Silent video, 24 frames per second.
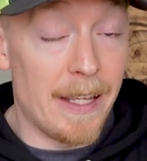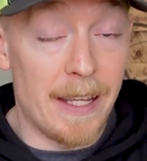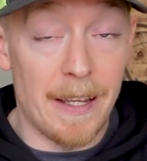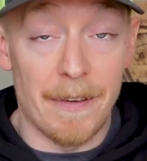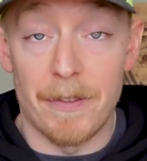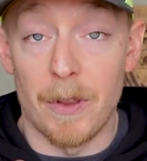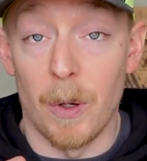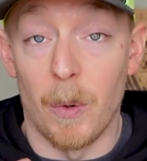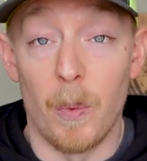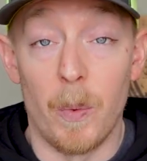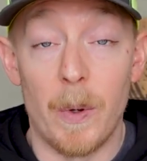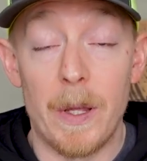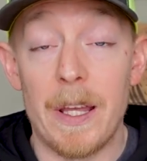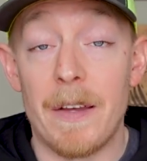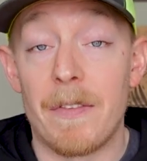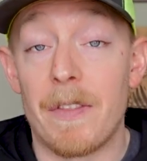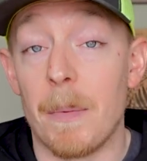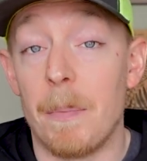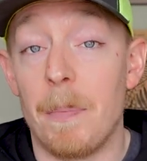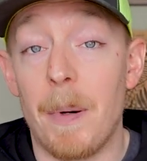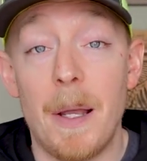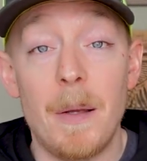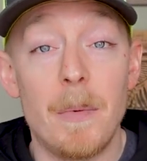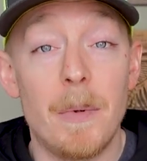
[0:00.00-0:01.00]
if
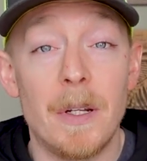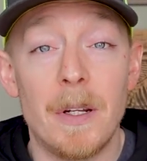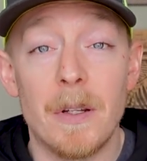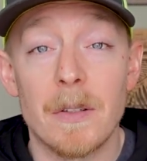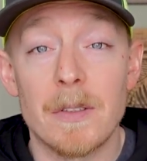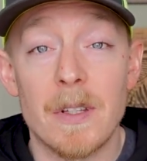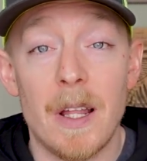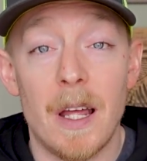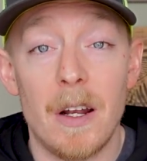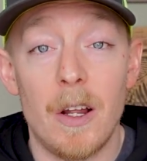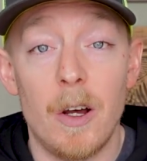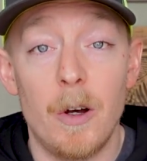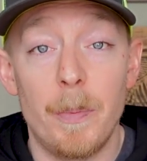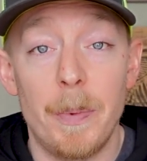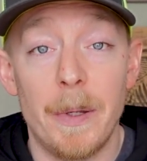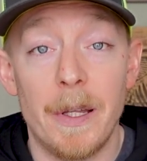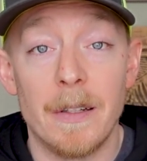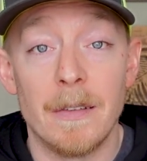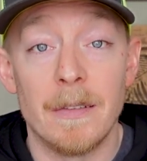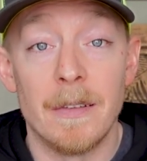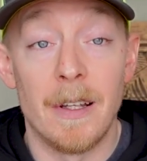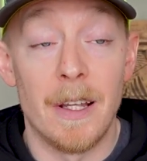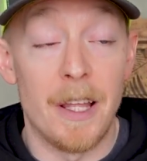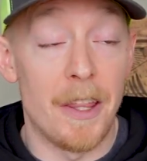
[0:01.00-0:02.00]
the bite window's not
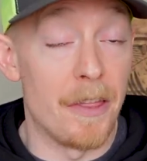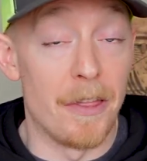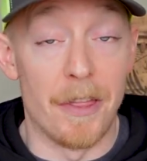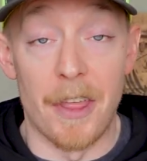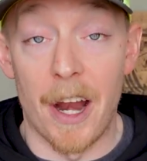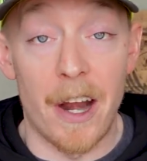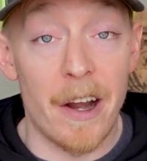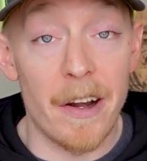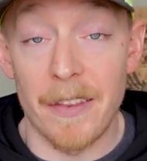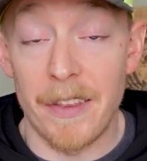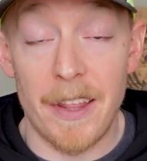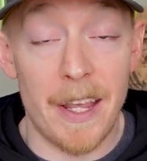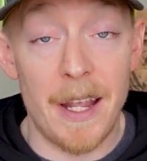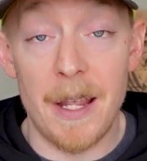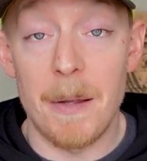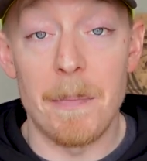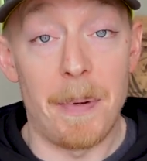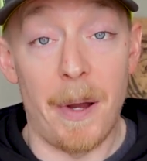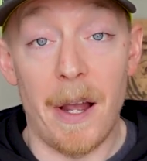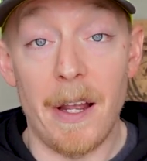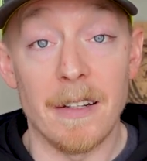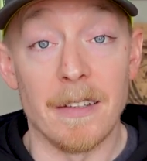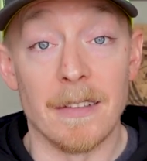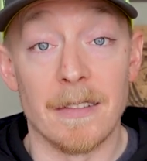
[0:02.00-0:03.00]
open, they ain't
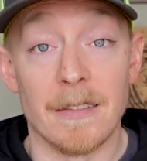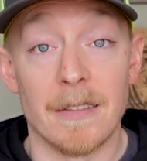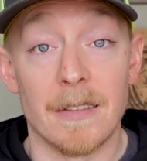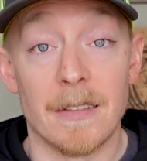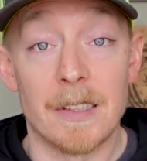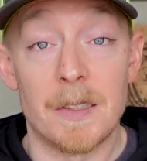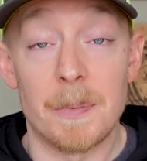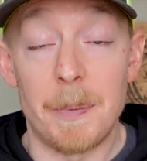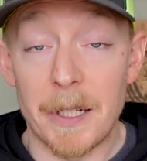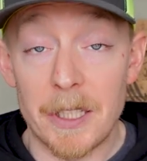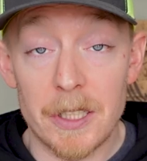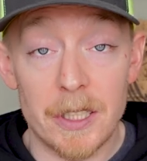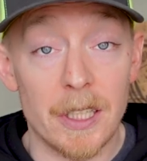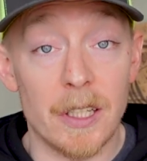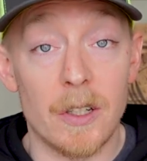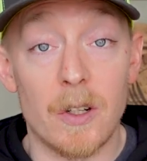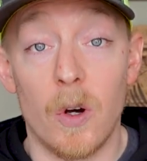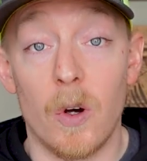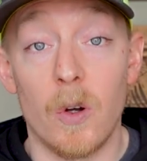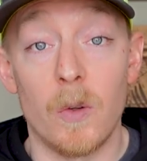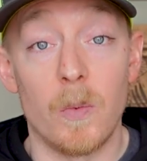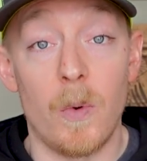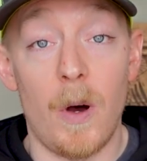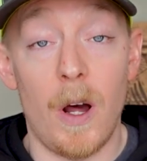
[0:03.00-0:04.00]
biting, especially in
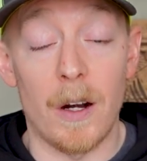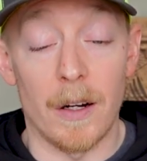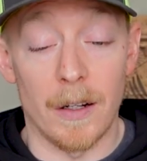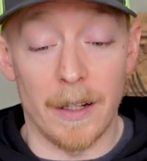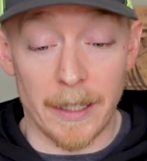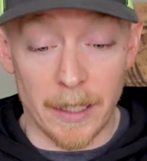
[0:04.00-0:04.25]
cold water.